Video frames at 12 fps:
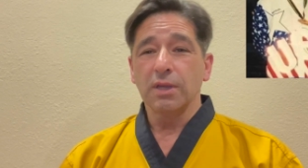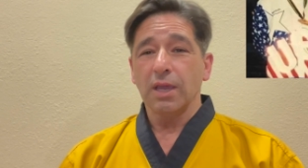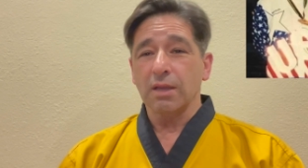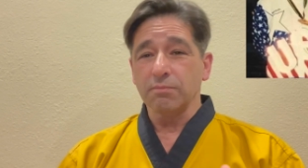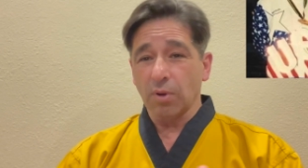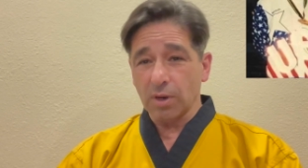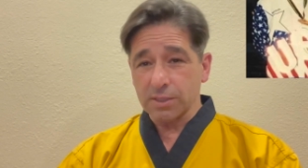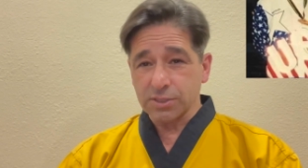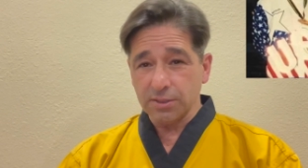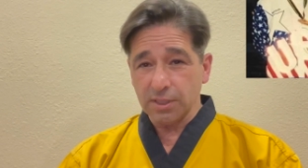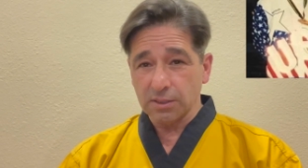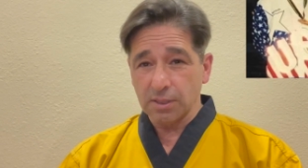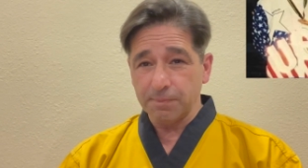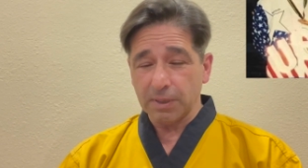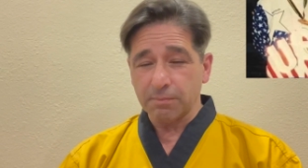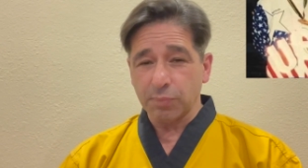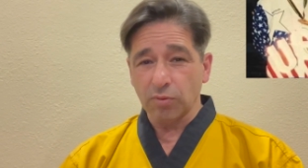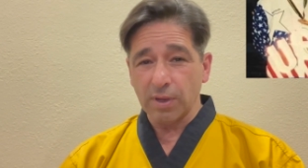and march in the
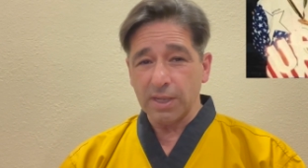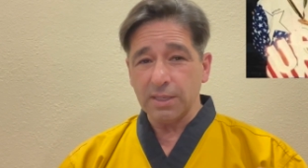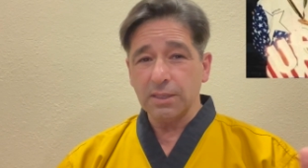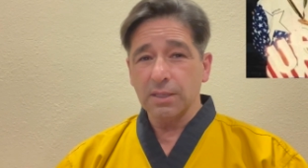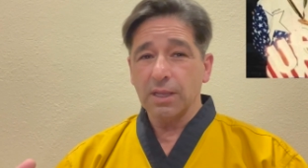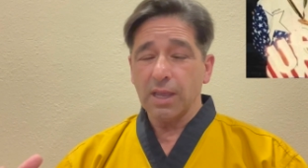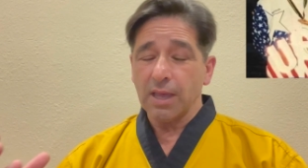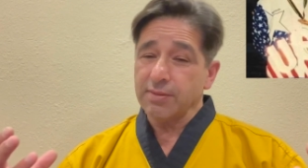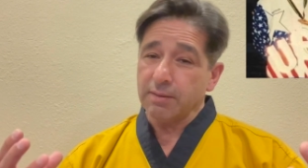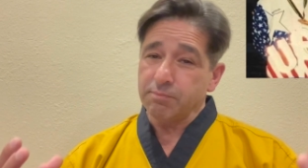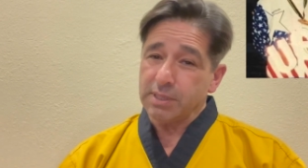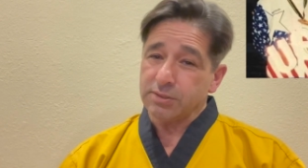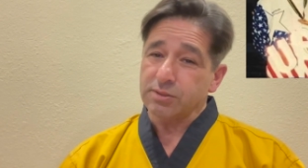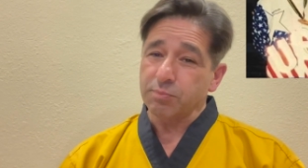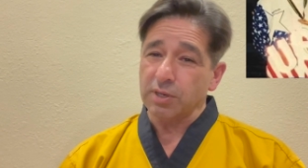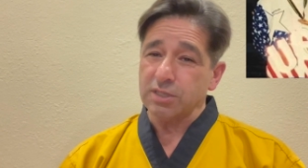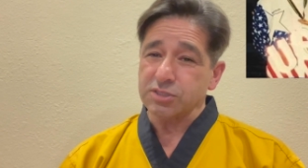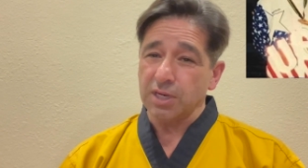Olympic parade and then meet the
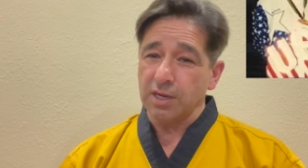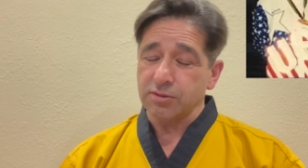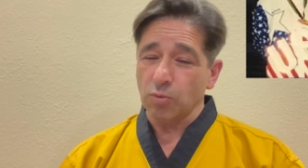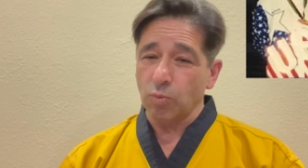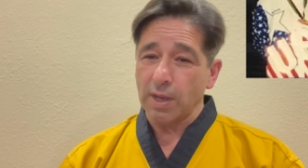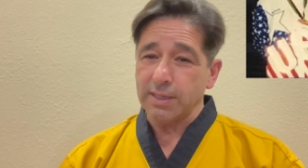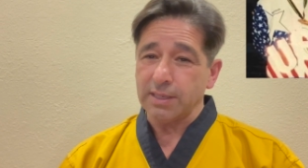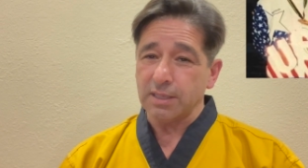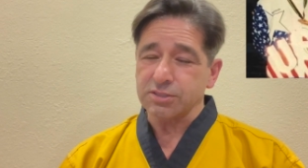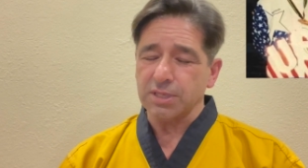president at the White House.